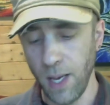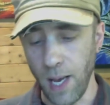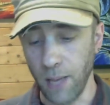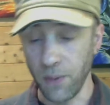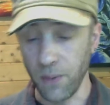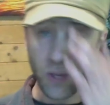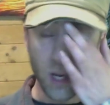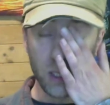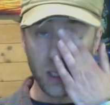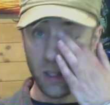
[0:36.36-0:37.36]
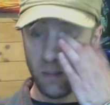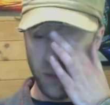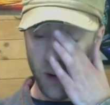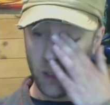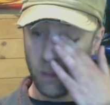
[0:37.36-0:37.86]
Anyway, the third and
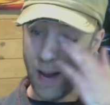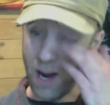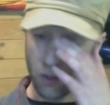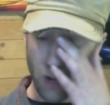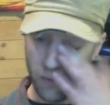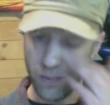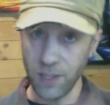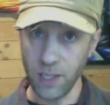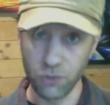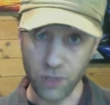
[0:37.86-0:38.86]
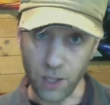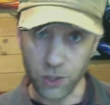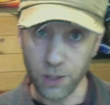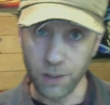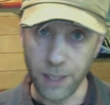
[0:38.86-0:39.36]
final paragraph in the
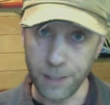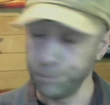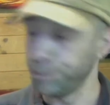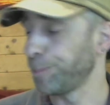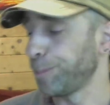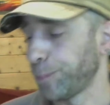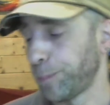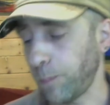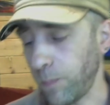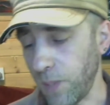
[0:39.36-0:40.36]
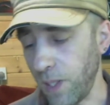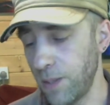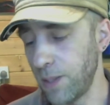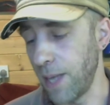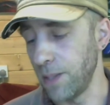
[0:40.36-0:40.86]
introduction there
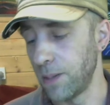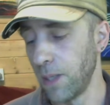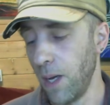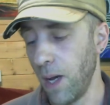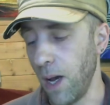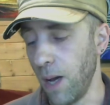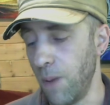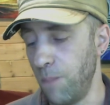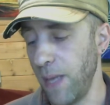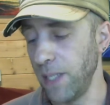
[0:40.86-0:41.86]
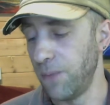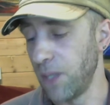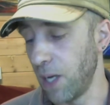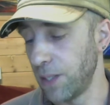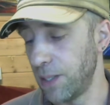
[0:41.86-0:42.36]
says, many of
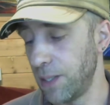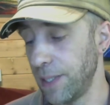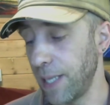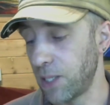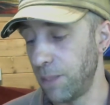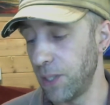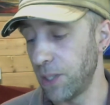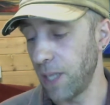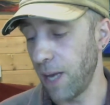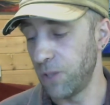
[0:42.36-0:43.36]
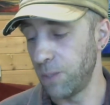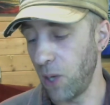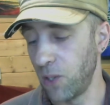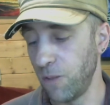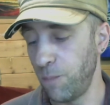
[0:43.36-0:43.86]
the artists in the exhibition have
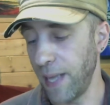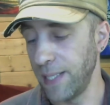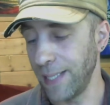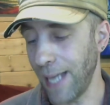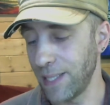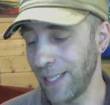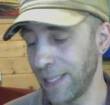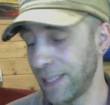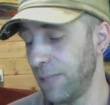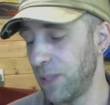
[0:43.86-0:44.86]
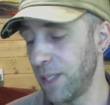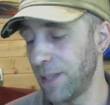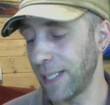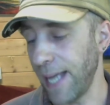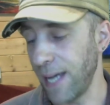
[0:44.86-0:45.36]
spoken of painting as an activity
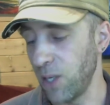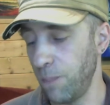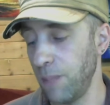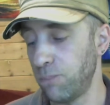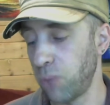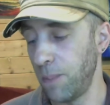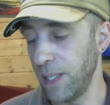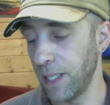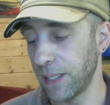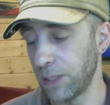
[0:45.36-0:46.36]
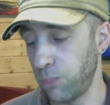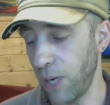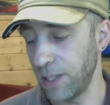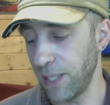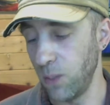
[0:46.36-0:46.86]
that cannot be properly
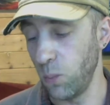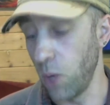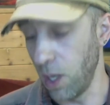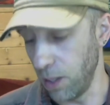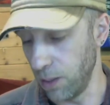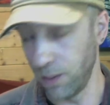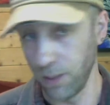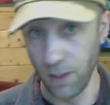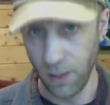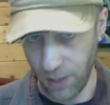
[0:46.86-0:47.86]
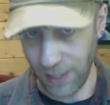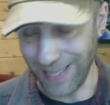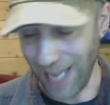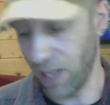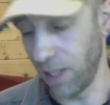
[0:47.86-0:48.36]
expressed in words.
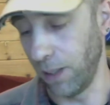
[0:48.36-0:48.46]
Exactly.